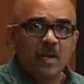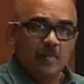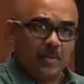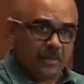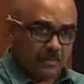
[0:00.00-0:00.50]

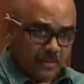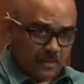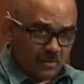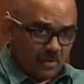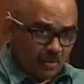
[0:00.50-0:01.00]
But
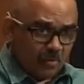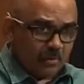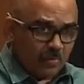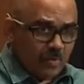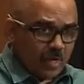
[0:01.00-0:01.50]

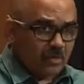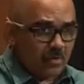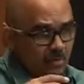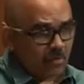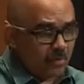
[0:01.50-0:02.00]
the way
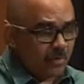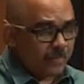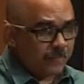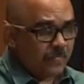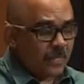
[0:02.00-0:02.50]

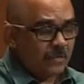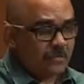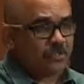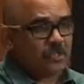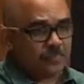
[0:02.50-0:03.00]

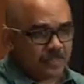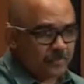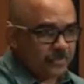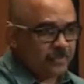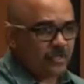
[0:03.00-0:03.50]
the script
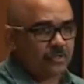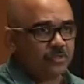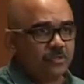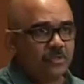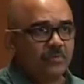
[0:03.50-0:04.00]
has been
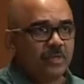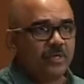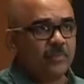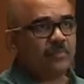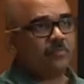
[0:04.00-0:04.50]
structured, the
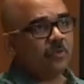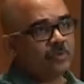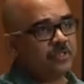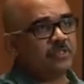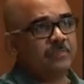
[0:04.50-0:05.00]
way the
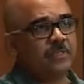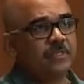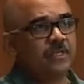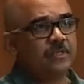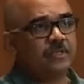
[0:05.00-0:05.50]
performances have been
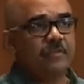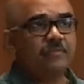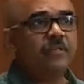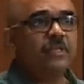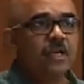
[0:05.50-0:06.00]
directed,
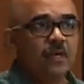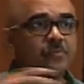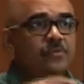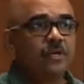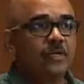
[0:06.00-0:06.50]
everything
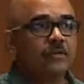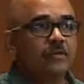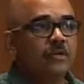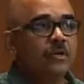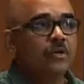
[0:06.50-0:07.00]
comes
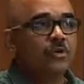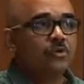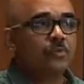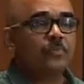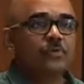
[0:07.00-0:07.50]
together
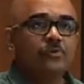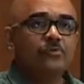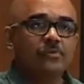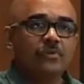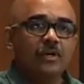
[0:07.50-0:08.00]
to
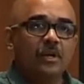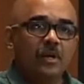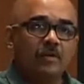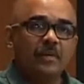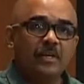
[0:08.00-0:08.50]
produce
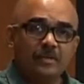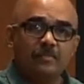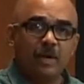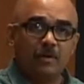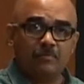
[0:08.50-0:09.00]
a very
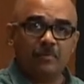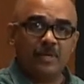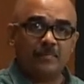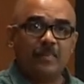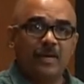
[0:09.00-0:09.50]
powerful
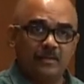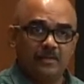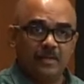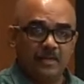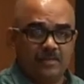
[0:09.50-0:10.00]

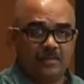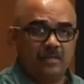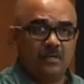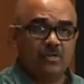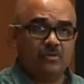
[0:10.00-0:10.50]
impact in
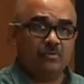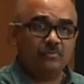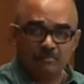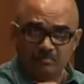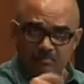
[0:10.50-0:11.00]
us.
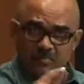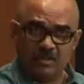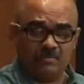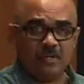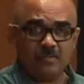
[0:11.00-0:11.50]
So
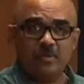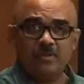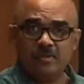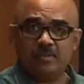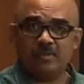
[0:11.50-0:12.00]
the first
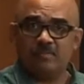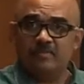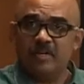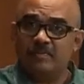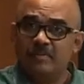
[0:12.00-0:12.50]
point is it's
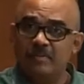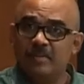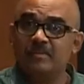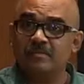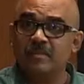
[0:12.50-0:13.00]
very
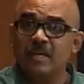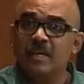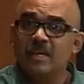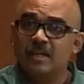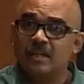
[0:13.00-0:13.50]
pervasive.
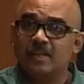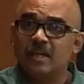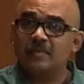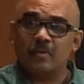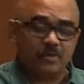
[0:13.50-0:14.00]
The
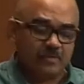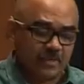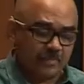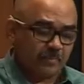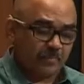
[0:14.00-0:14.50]
second point is
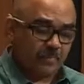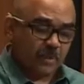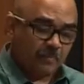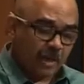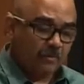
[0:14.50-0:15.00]
very
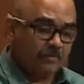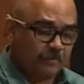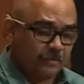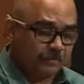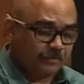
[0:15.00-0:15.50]

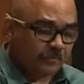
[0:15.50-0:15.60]
powerful.